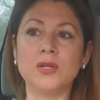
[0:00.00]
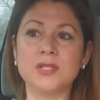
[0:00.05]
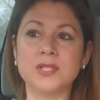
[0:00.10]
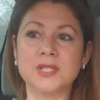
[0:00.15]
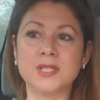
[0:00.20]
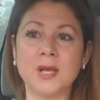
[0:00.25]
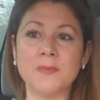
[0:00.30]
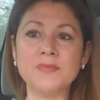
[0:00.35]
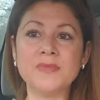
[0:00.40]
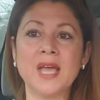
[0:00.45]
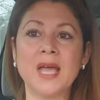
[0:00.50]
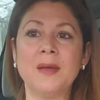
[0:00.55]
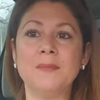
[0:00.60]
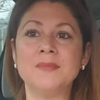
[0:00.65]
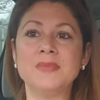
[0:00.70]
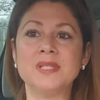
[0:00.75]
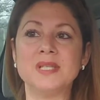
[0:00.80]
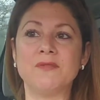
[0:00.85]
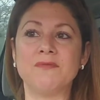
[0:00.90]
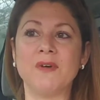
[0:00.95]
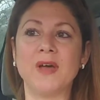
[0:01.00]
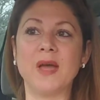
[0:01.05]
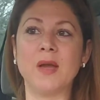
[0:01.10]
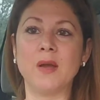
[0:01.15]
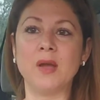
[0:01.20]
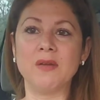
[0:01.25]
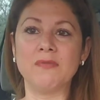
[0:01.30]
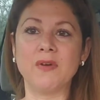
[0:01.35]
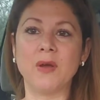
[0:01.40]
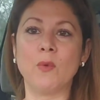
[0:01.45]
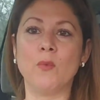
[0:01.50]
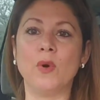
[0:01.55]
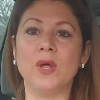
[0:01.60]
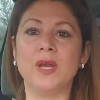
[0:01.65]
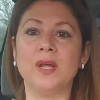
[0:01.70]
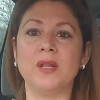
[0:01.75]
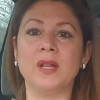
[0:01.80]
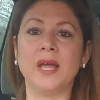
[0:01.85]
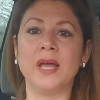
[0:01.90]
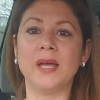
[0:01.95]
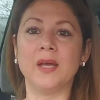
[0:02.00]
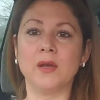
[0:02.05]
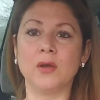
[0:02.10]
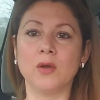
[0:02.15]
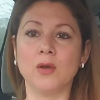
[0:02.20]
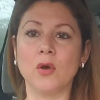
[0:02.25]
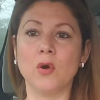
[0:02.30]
Sometimes if I want to like